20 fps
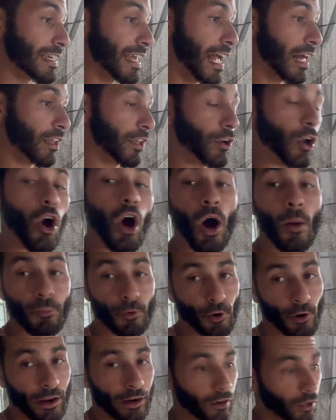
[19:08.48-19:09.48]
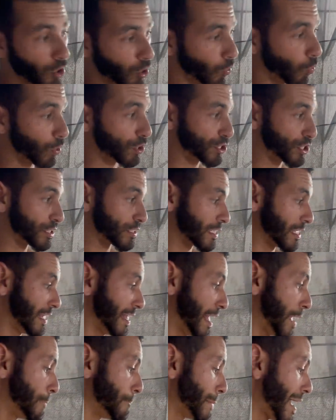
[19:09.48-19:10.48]
gallon upgrade, which is
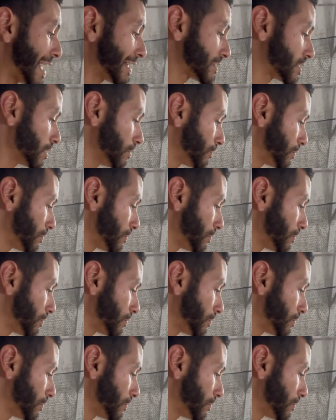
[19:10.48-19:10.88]
a massive,